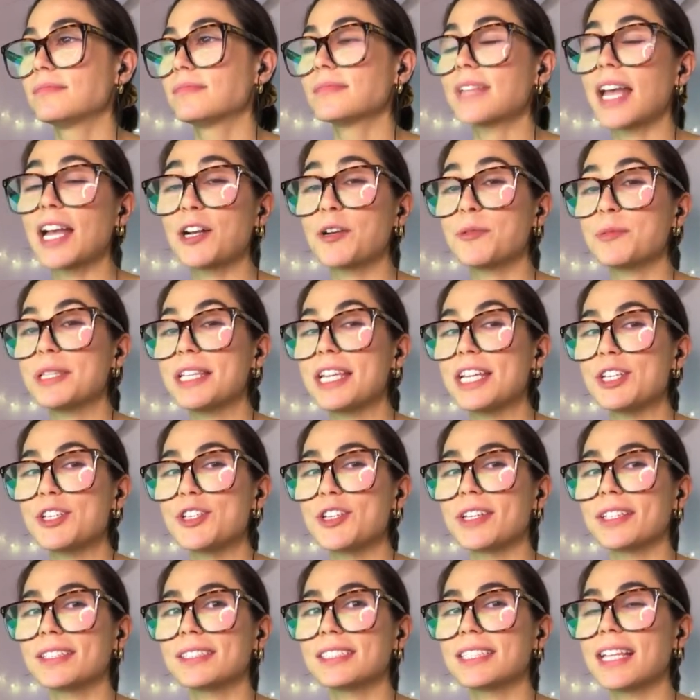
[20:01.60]

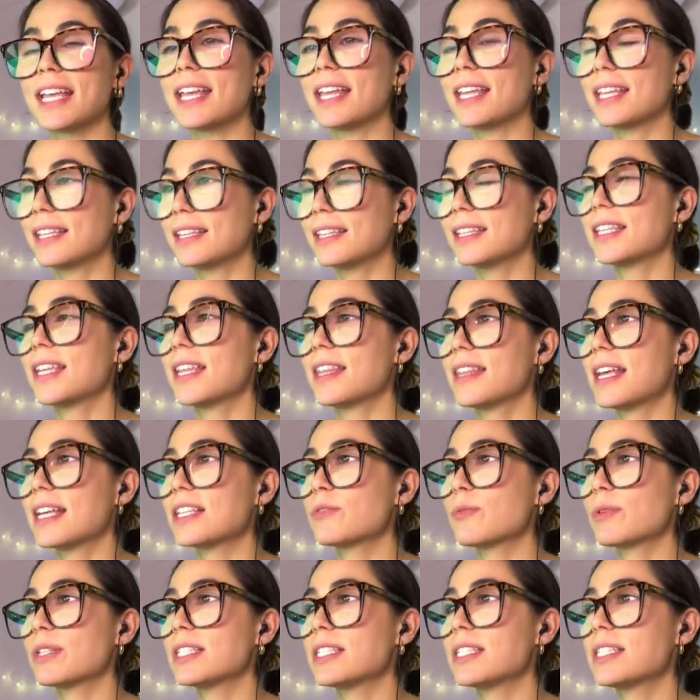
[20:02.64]
accommodations. And that's
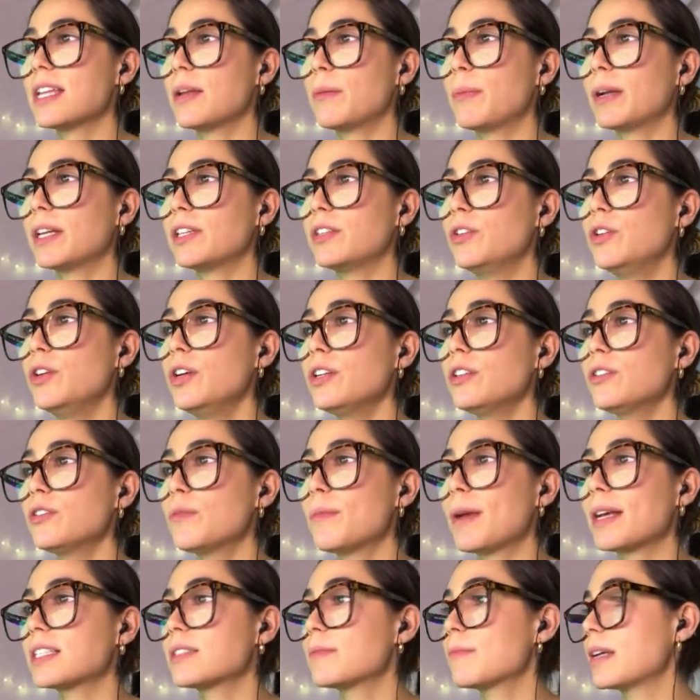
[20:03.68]
one step I took to
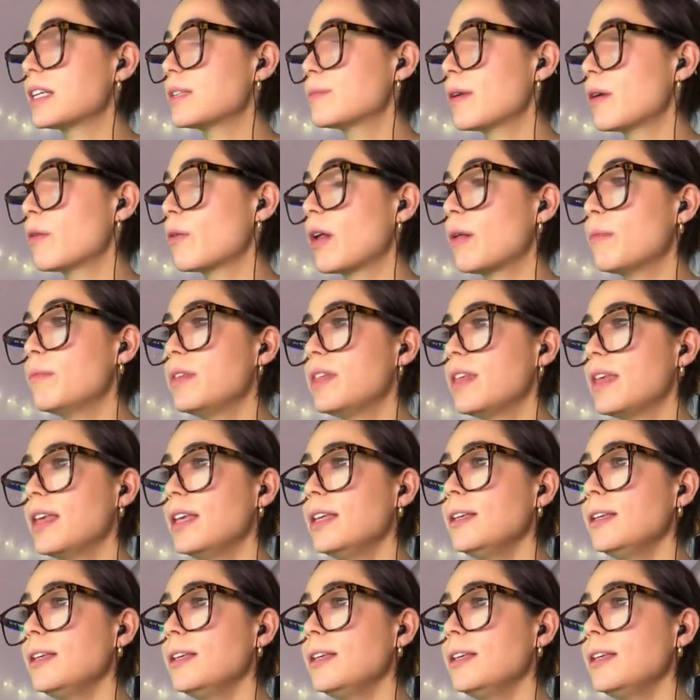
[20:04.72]
maximize my well-being.